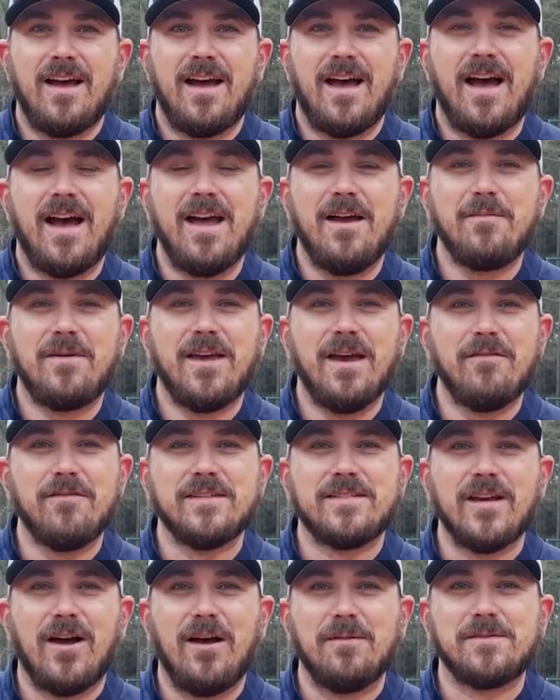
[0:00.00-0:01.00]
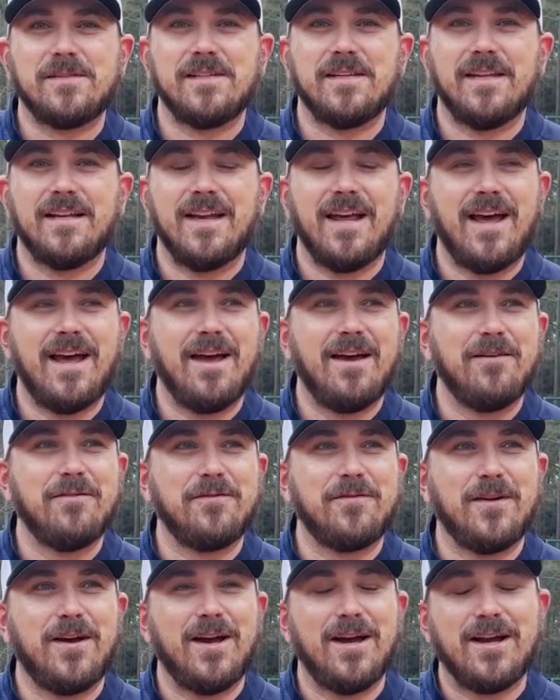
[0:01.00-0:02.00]
Hi, I'm Kevin Thompson.
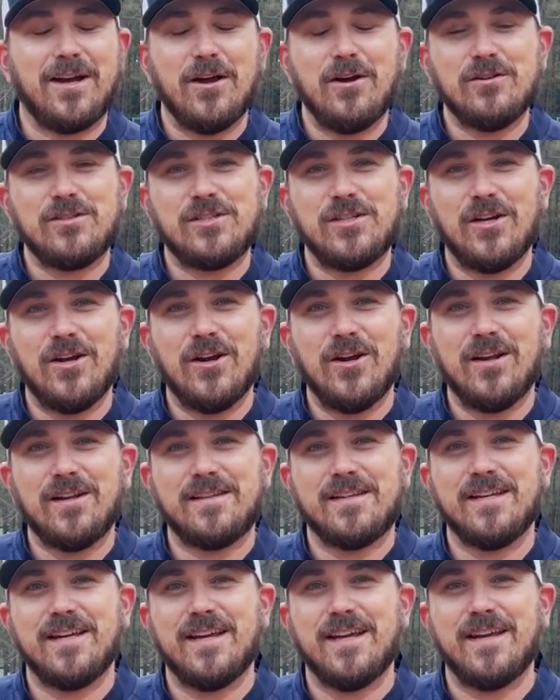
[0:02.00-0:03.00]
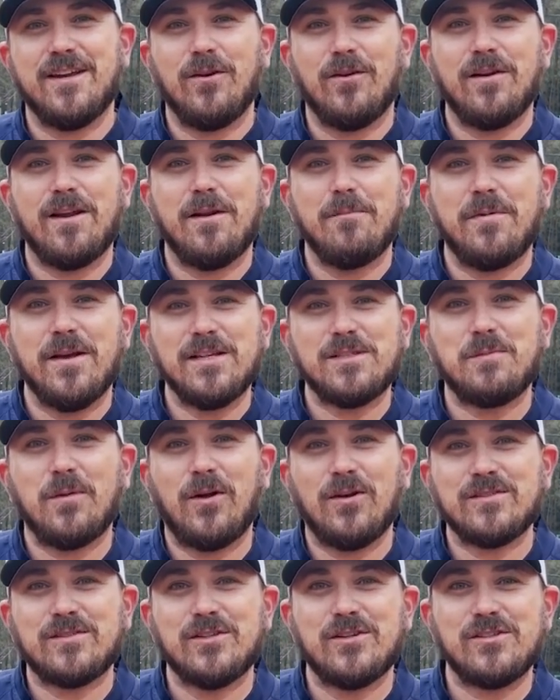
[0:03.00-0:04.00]
I've uh, coached here at the Hilton Head
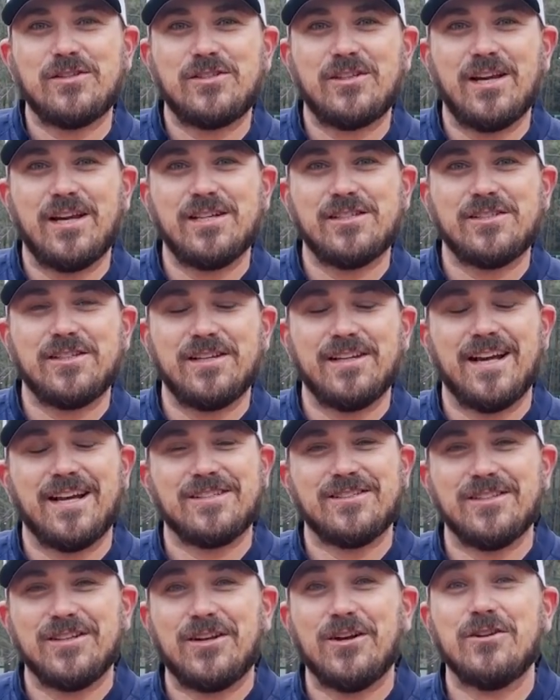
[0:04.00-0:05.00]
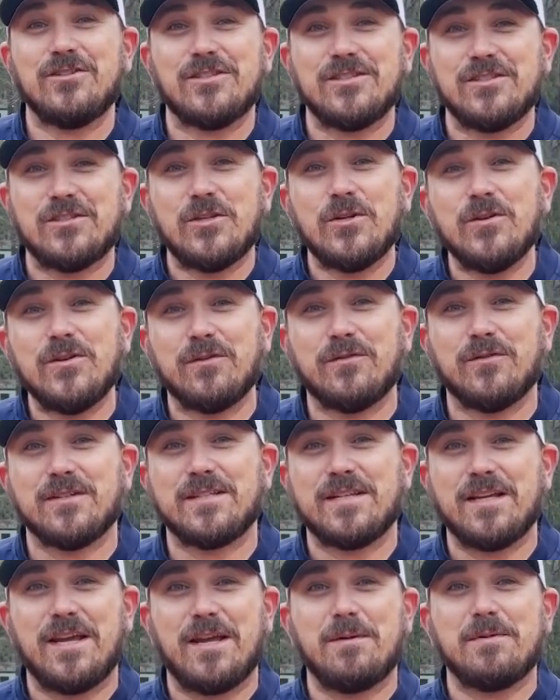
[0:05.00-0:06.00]
Baseball Association, actually coaching two
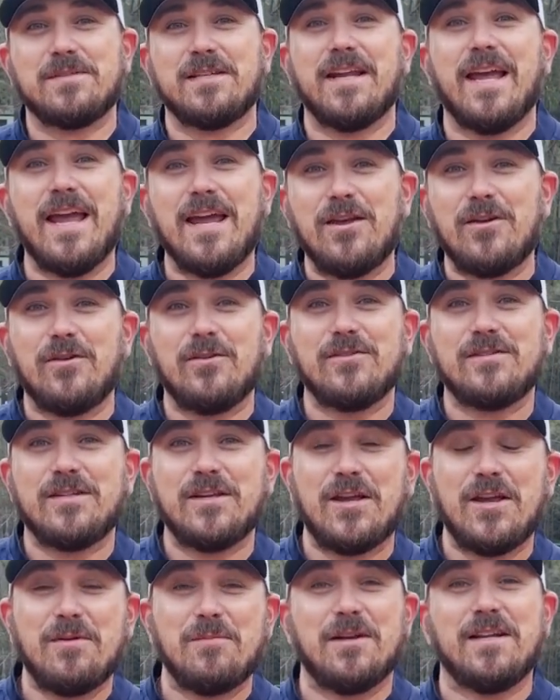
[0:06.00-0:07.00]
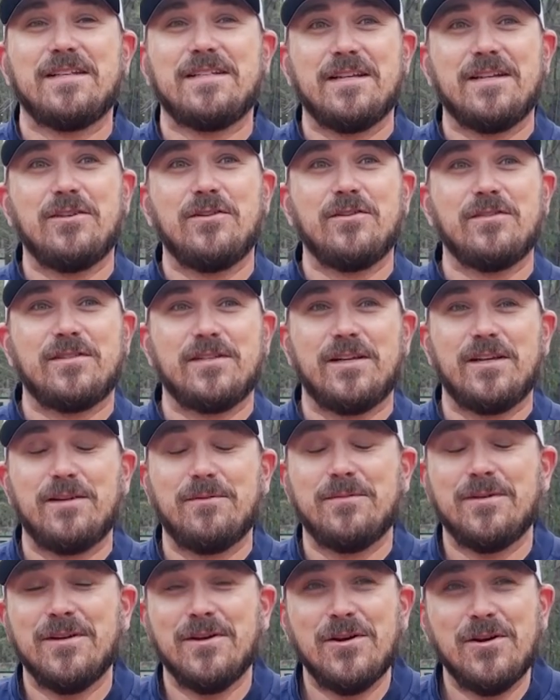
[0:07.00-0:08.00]
different teams, an 8U team and a 10U
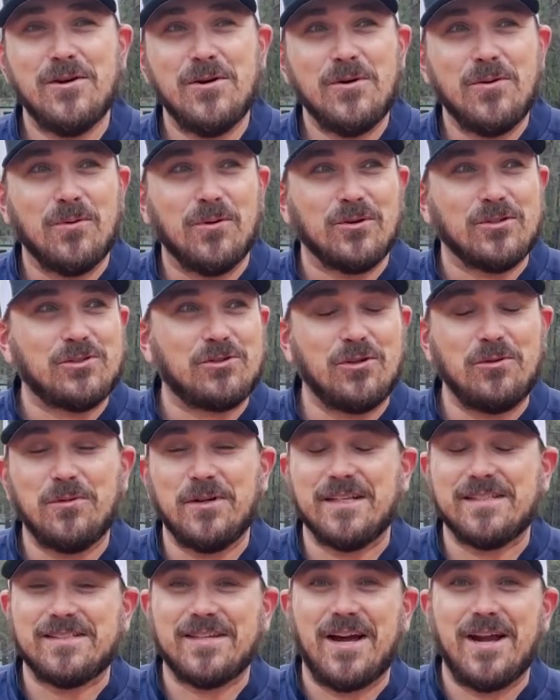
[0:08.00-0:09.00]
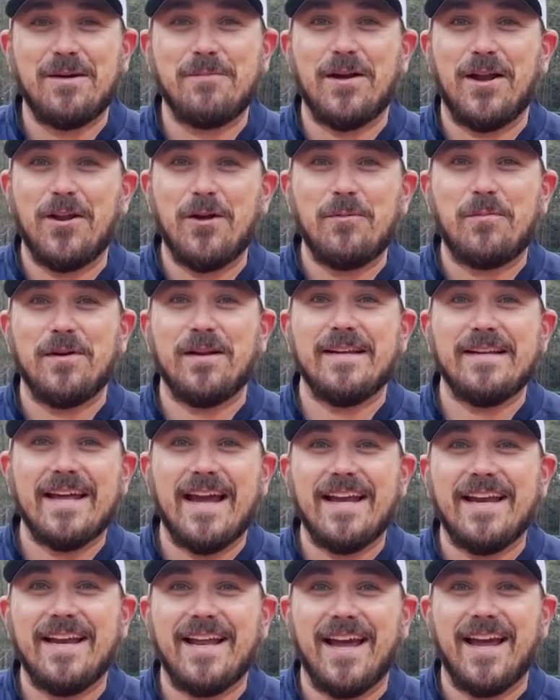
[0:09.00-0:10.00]
team. We're extremely excited about opening
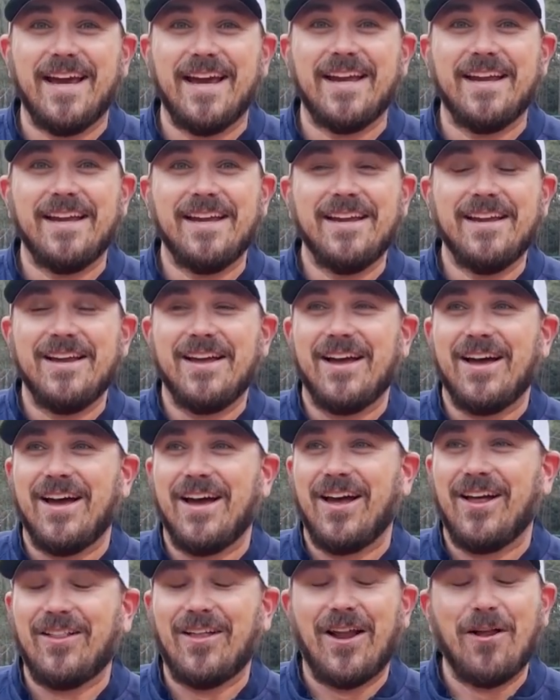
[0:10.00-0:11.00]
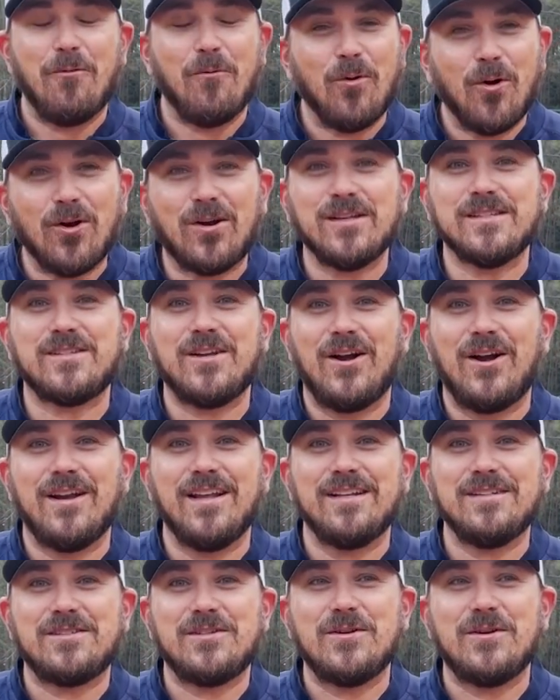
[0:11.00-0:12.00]
day today. Uh, a lot of work has gone
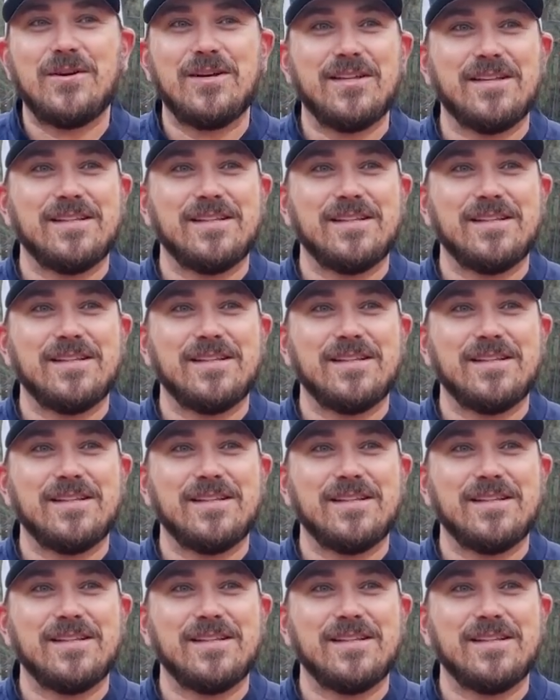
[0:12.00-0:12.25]
into it.